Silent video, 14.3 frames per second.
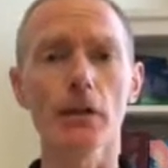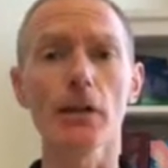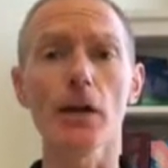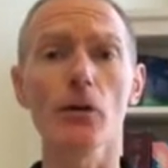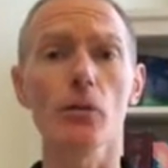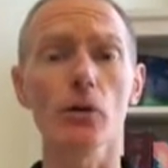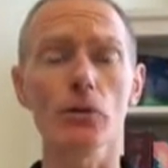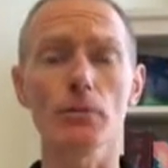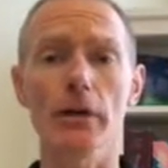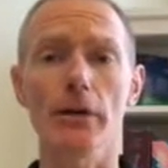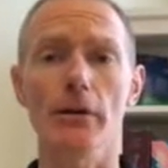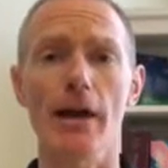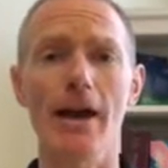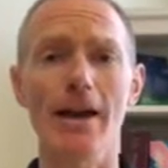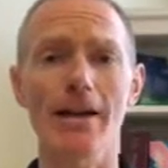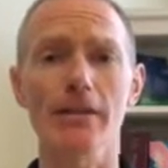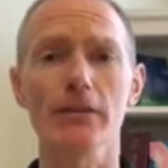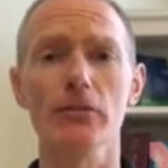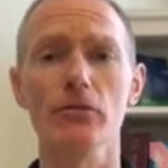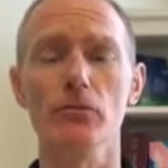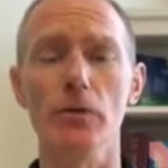Now, what about the
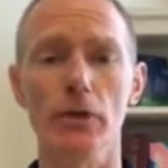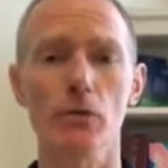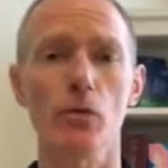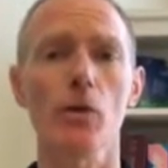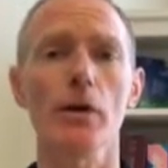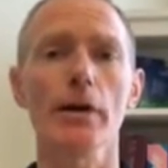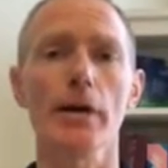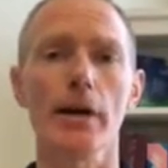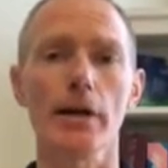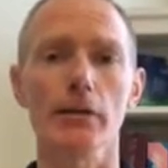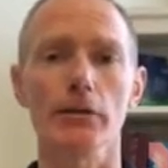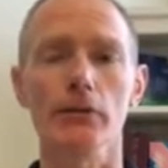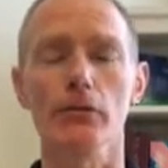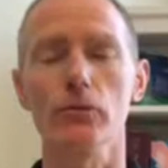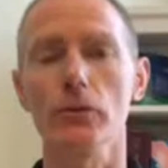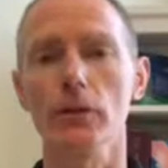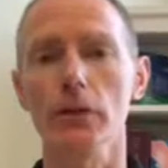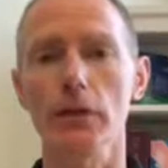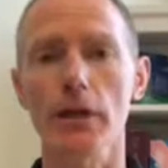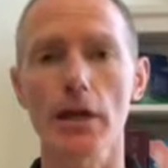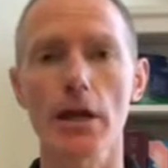active bit? Why active? Well,
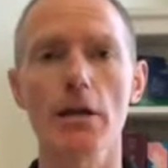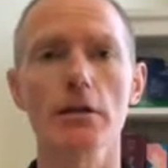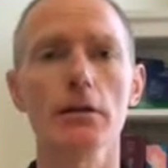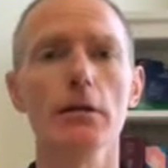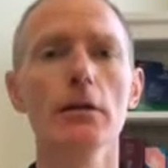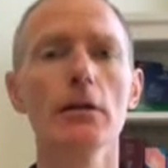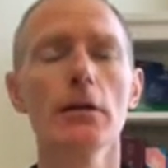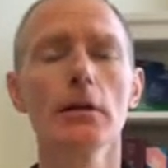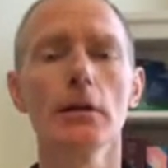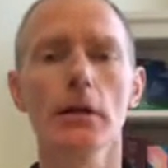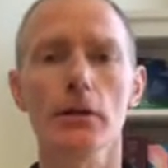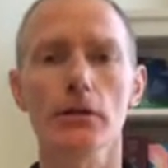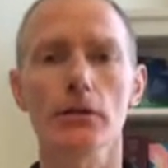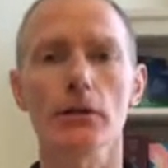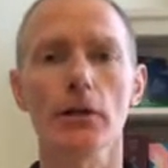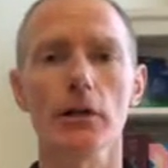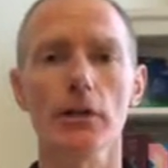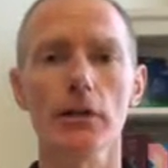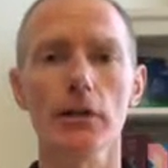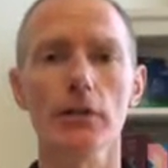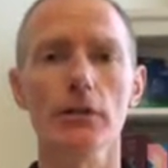again, it's
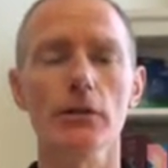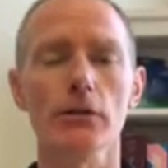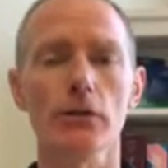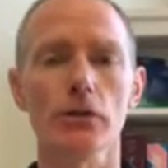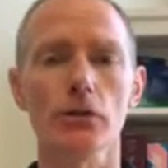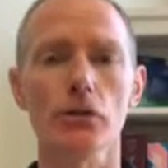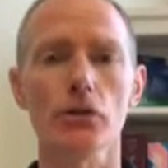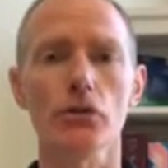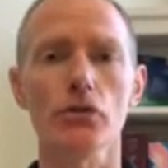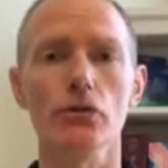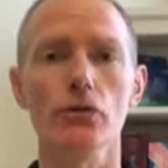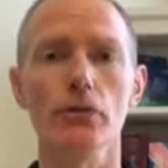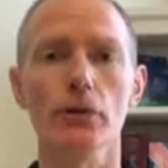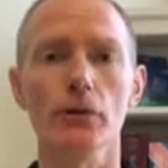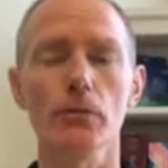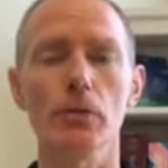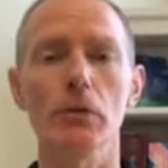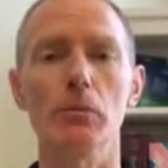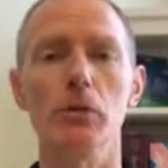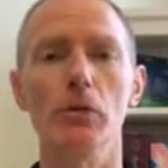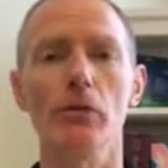tied into this issue that
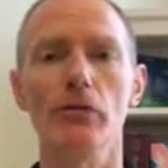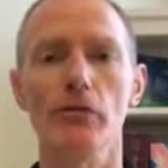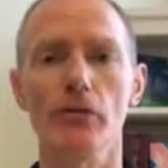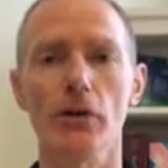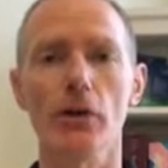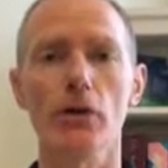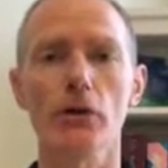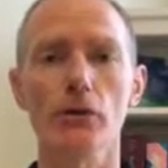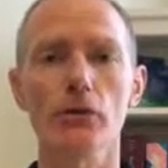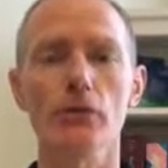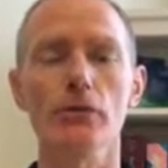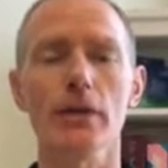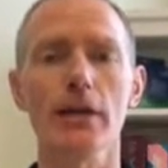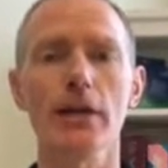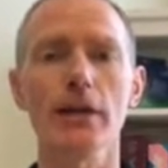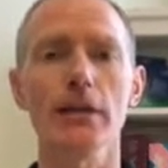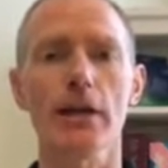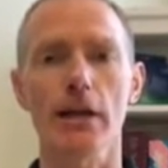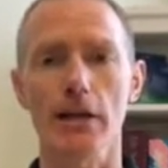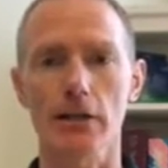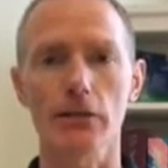people are far too
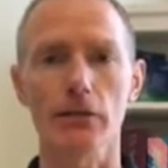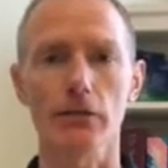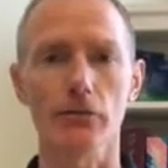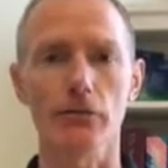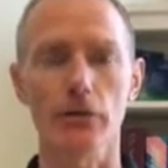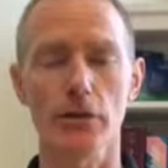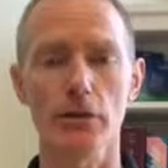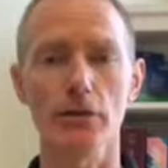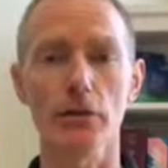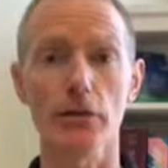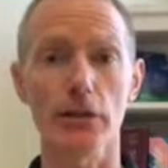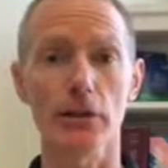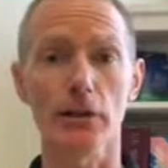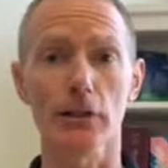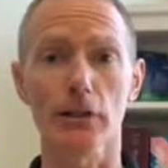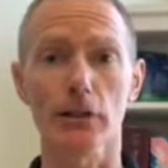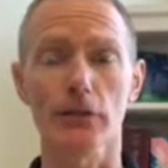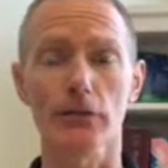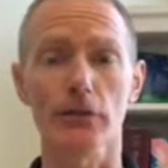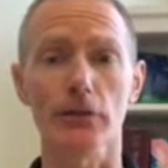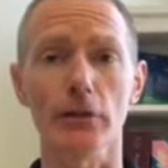inactive in their daily
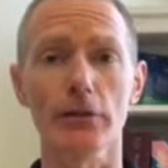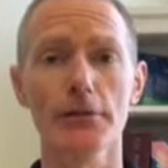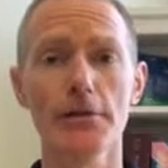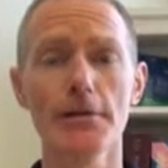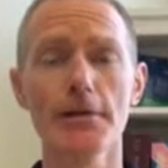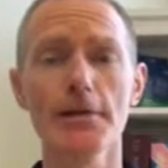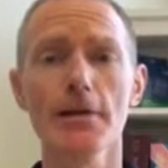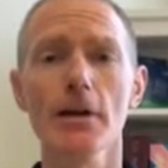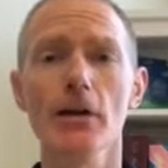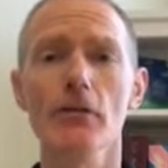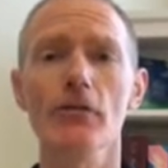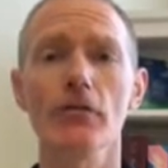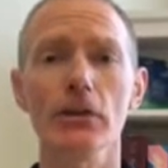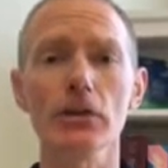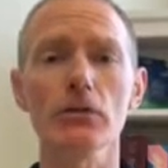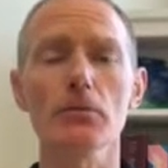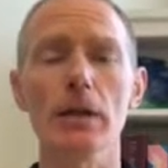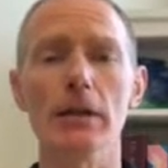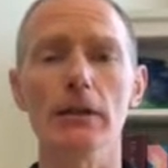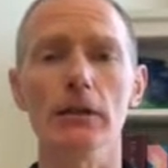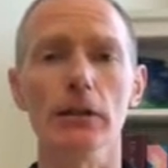living. And
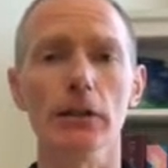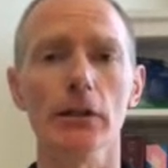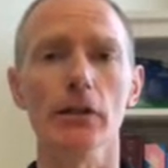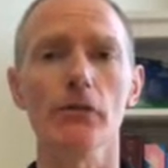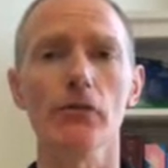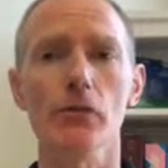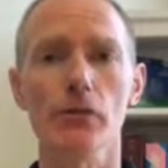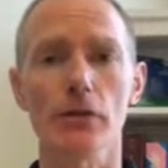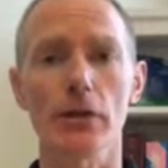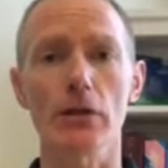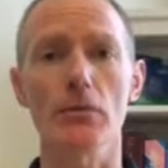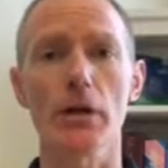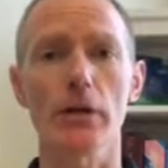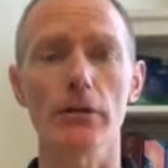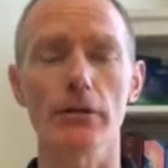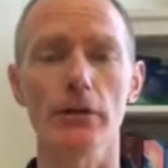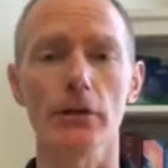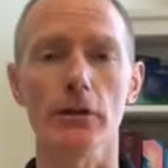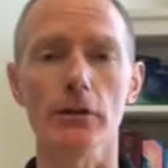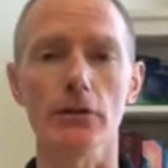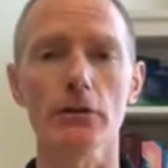fundamentally, if you think about
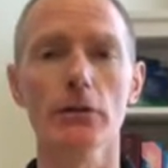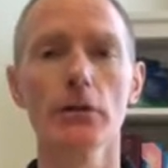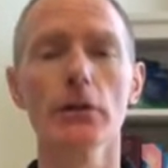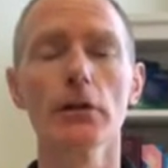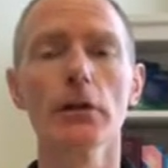things,